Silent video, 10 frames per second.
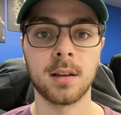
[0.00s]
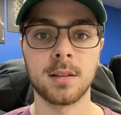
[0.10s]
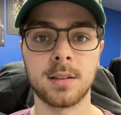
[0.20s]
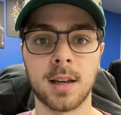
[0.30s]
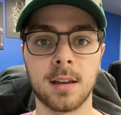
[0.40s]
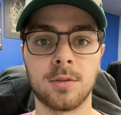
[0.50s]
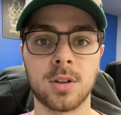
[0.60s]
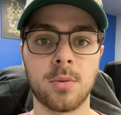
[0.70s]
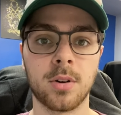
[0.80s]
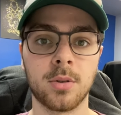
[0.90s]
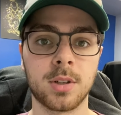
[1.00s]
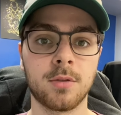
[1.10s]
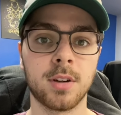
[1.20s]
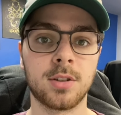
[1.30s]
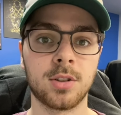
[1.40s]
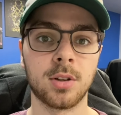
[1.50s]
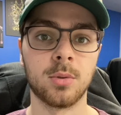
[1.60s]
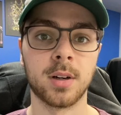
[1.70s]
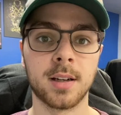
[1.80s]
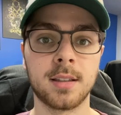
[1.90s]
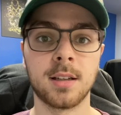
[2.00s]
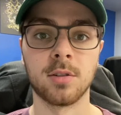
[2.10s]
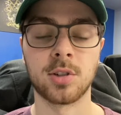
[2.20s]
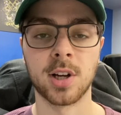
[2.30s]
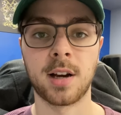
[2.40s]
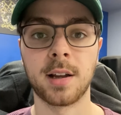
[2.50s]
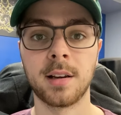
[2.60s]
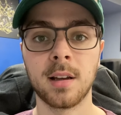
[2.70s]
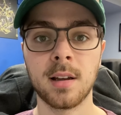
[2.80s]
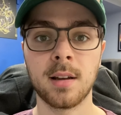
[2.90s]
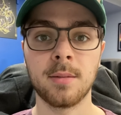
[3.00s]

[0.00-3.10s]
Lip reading: say if someone always greets you, Dear John,